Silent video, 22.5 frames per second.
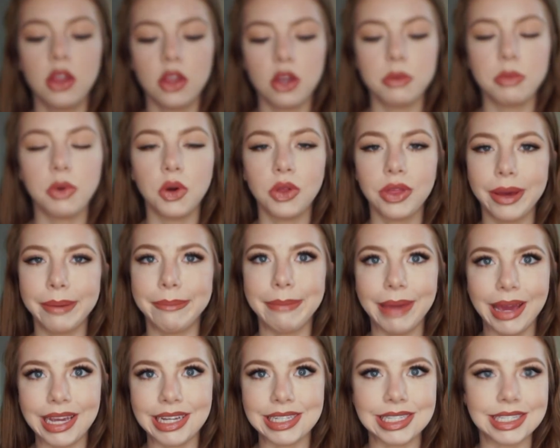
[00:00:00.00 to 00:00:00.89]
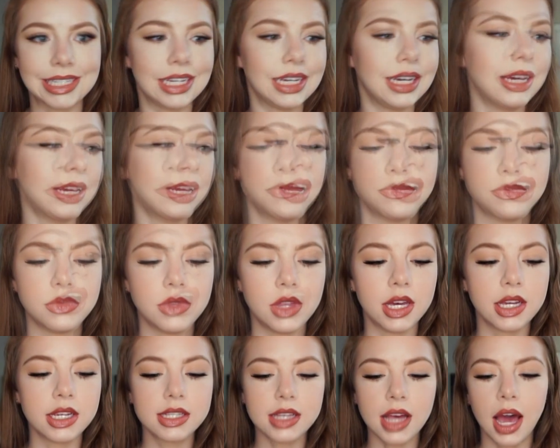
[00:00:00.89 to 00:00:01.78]
They're both amazing.
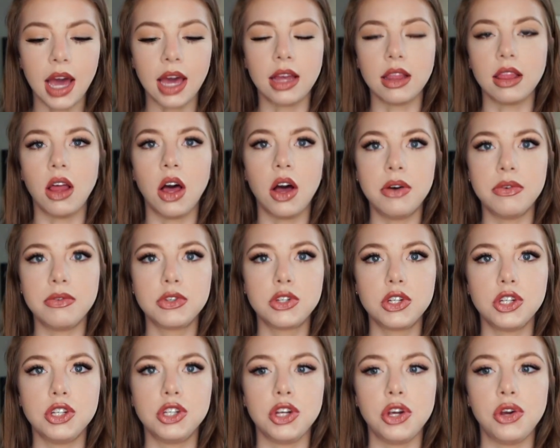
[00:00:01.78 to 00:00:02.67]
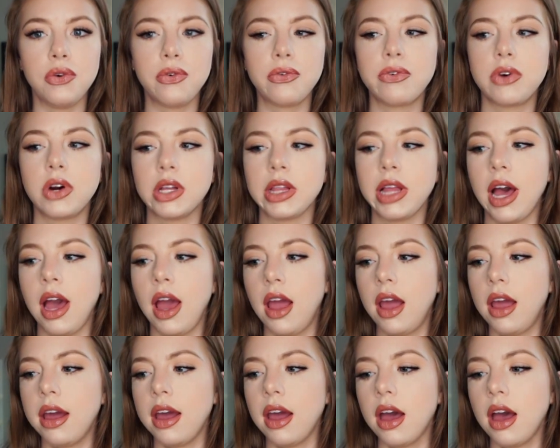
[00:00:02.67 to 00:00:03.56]
This I love to do for
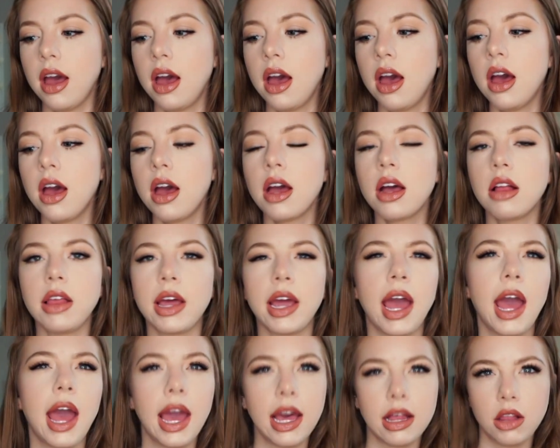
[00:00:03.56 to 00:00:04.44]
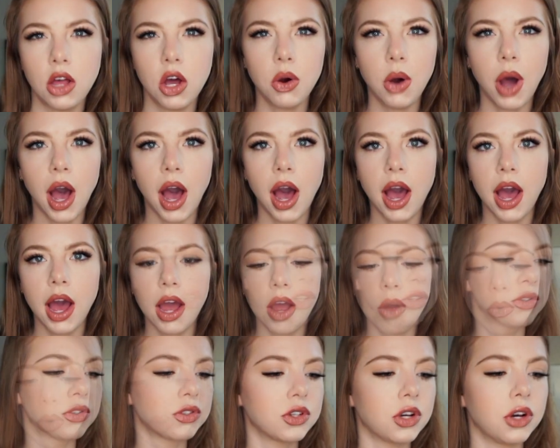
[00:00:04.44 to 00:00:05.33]
like a halo
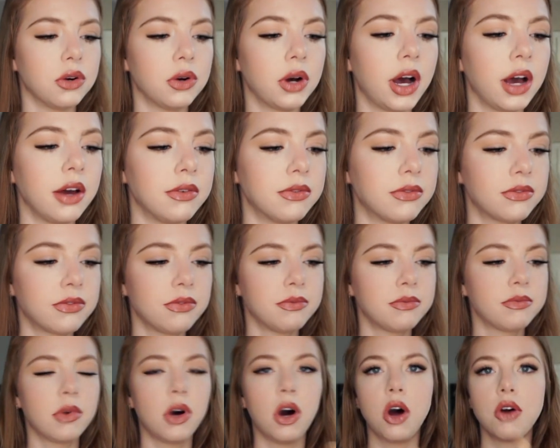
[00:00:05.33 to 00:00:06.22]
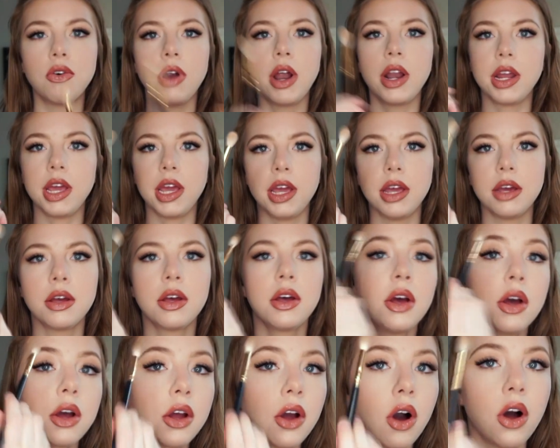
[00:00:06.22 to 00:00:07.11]
eye. So I've already
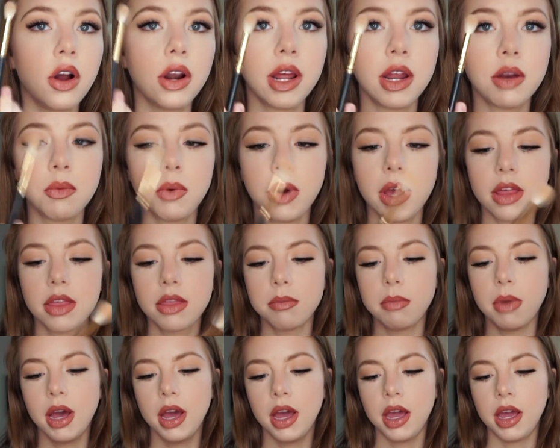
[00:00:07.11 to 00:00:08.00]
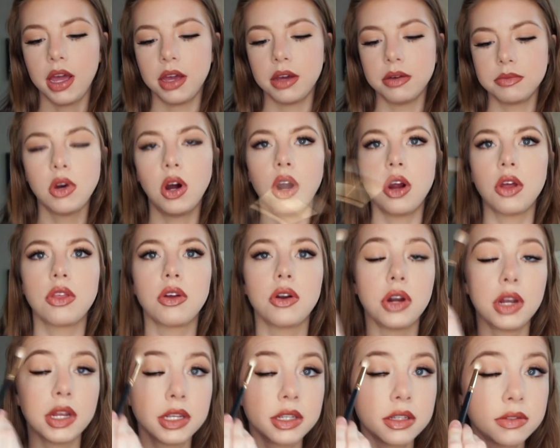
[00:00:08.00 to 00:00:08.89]
gone in with my
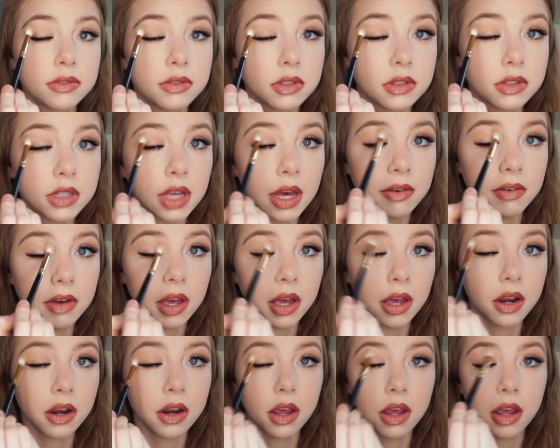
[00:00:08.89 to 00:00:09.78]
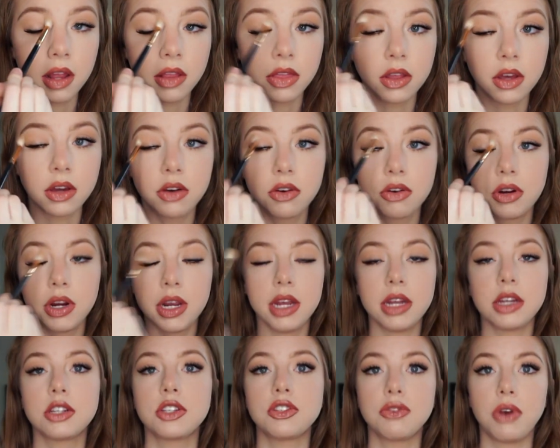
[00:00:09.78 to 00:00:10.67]
R37 in the
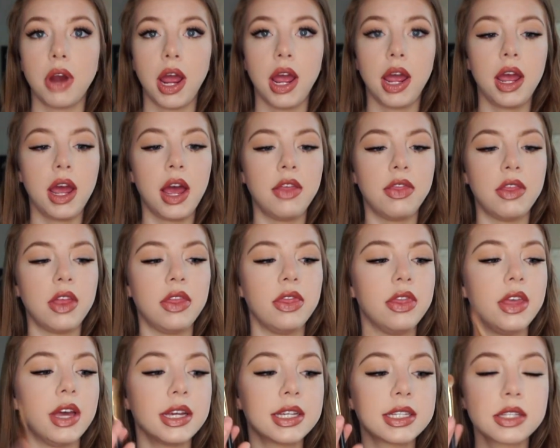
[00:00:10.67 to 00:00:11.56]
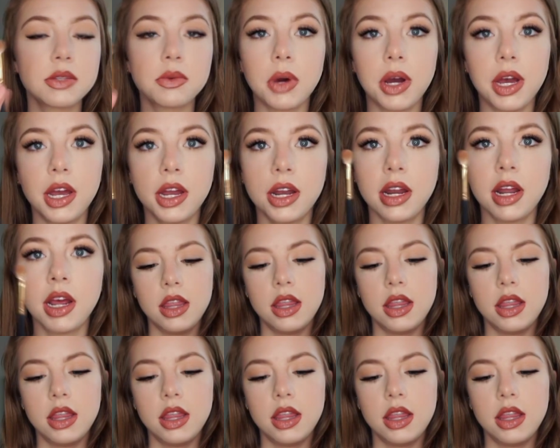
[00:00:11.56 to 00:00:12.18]
crease, right? And then this one,